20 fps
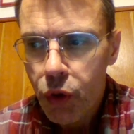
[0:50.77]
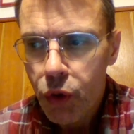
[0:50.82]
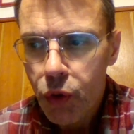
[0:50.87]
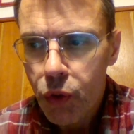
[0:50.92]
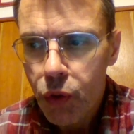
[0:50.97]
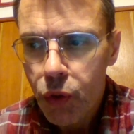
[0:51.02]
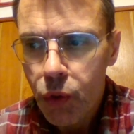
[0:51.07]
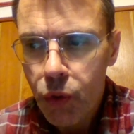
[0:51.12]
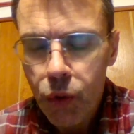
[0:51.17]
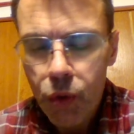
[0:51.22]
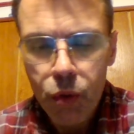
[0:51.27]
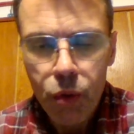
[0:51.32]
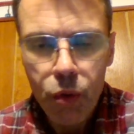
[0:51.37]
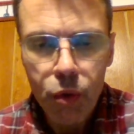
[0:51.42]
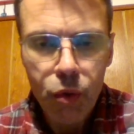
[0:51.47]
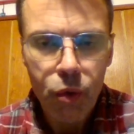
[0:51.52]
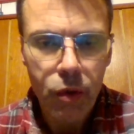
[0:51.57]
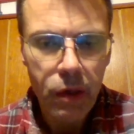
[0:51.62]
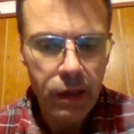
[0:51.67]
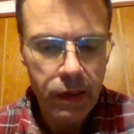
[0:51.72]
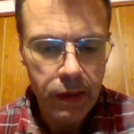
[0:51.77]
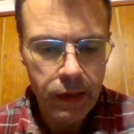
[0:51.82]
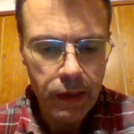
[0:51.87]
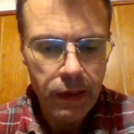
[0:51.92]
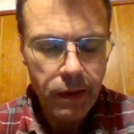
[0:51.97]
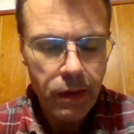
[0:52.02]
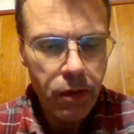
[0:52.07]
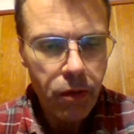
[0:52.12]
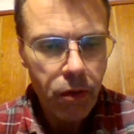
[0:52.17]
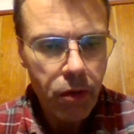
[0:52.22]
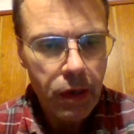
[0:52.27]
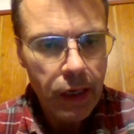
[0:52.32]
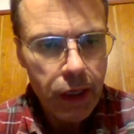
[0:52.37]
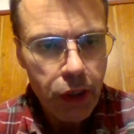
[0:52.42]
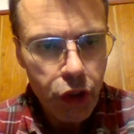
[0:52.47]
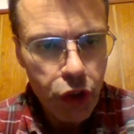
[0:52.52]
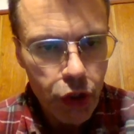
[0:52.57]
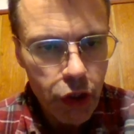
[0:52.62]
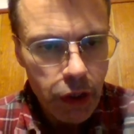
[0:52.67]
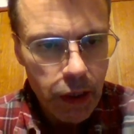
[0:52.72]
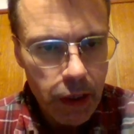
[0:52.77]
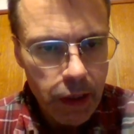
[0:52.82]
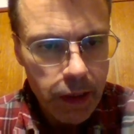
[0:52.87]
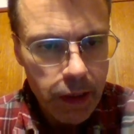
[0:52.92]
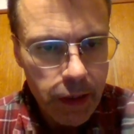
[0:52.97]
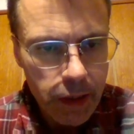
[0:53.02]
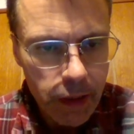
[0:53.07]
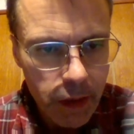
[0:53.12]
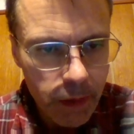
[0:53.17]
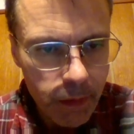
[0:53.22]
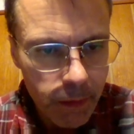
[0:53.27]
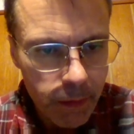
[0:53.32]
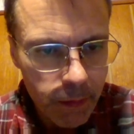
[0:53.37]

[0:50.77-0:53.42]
to this location here.